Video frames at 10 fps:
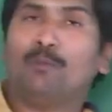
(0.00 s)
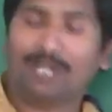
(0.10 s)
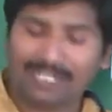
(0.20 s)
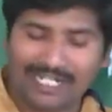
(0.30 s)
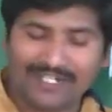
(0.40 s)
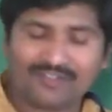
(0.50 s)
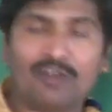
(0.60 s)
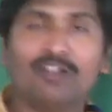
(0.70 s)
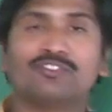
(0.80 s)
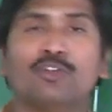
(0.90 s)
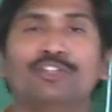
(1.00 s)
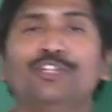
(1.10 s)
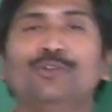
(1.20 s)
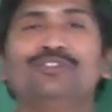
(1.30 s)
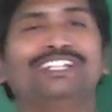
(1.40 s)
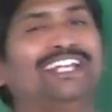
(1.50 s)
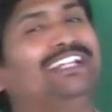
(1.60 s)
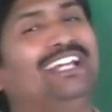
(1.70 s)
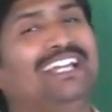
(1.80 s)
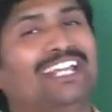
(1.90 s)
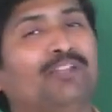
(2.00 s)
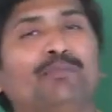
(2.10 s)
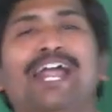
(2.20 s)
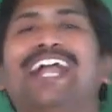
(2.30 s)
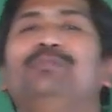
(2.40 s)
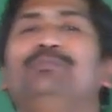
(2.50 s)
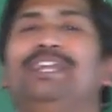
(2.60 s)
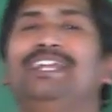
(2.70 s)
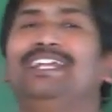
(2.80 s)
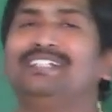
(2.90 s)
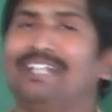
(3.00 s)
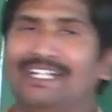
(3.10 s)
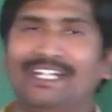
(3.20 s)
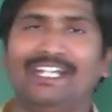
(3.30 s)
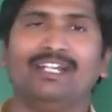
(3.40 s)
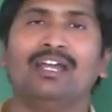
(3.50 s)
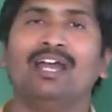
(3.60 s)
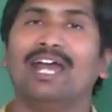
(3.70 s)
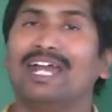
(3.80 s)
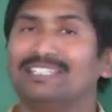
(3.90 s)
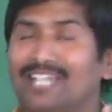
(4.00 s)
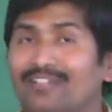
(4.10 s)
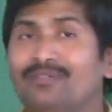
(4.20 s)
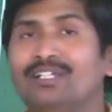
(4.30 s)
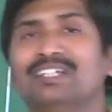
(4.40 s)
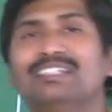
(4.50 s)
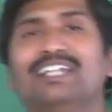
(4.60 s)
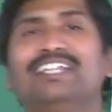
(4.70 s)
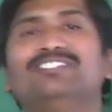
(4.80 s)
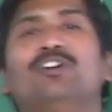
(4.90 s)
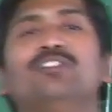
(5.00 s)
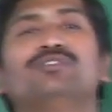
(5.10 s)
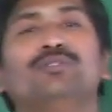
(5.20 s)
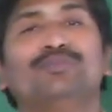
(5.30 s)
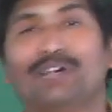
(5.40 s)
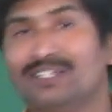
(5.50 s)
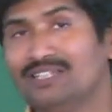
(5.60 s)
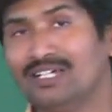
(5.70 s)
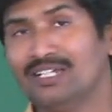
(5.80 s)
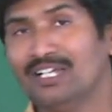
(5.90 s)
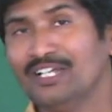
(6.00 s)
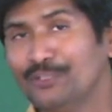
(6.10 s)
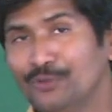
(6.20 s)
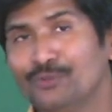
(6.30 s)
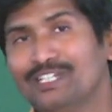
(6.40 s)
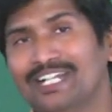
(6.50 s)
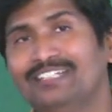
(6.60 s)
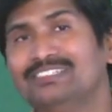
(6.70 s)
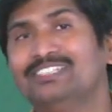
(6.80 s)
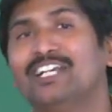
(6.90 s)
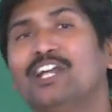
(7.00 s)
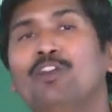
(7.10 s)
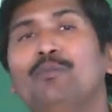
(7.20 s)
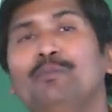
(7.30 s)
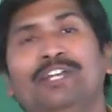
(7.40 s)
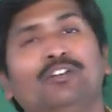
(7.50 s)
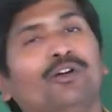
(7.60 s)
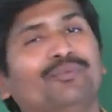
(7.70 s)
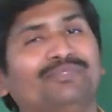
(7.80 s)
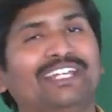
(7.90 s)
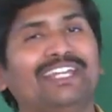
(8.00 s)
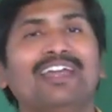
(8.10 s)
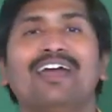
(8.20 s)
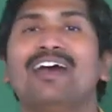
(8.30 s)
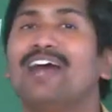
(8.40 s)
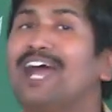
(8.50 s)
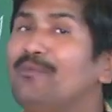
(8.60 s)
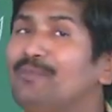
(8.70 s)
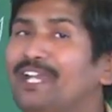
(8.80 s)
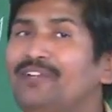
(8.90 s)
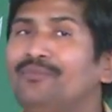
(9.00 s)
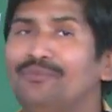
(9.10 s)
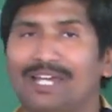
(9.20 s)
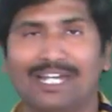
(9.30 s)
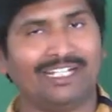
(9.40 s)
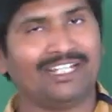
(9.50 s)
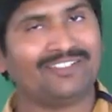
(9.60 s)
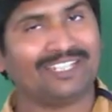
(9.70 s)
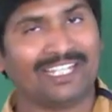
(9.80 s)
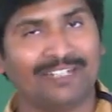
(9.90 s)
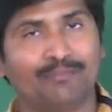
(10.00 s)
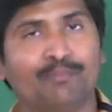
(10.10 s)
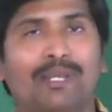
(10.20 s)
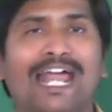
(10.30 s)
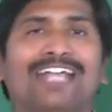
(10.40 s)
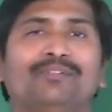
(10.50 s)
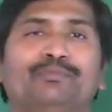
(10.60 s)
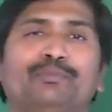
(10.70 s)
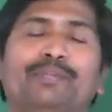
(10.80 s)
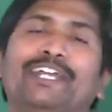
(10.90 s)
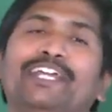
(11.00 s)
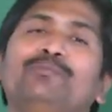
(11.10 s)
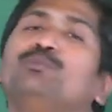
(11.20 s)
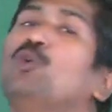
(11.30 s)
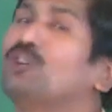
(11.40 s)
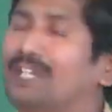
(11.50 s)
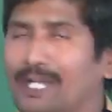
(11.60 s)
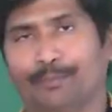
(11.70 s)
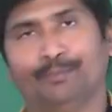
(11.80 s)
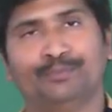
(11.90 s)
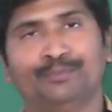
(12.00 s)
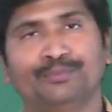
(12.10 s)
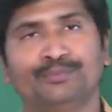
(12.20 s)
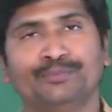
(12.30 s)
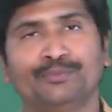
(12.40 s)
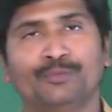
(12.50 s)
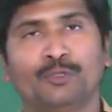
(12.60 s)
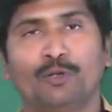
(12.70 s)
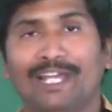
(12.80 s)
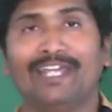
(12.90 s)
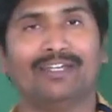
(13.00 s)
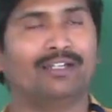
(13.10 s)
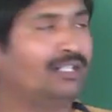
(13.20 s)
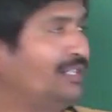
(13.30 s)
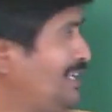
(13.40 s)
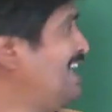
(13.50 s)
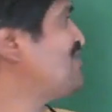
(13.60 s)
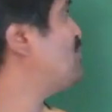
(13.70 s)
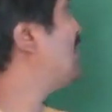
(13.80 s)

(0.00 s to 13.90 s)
pollen grains also used in plant breeding technique, and then that is also further used in the development of the hybrid varieties in plant breeding program. Okay, next